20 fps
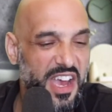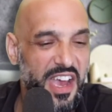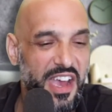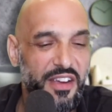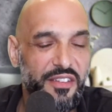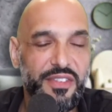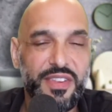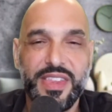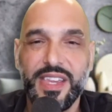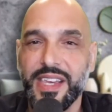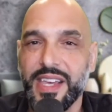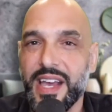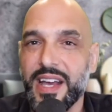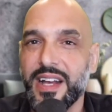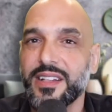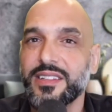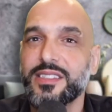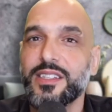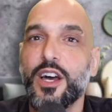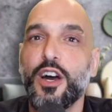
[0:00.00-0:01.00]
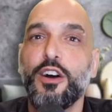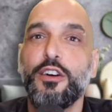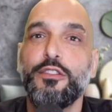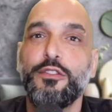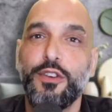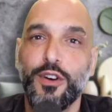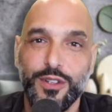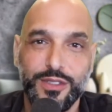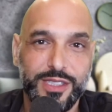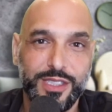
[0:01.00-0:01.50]
Everything else
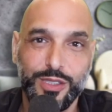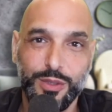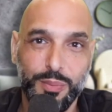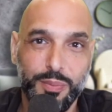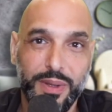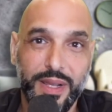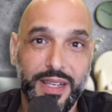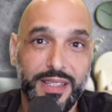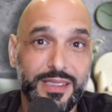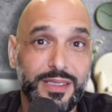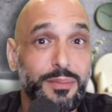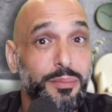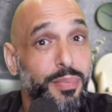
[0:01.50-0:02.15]
falls into place.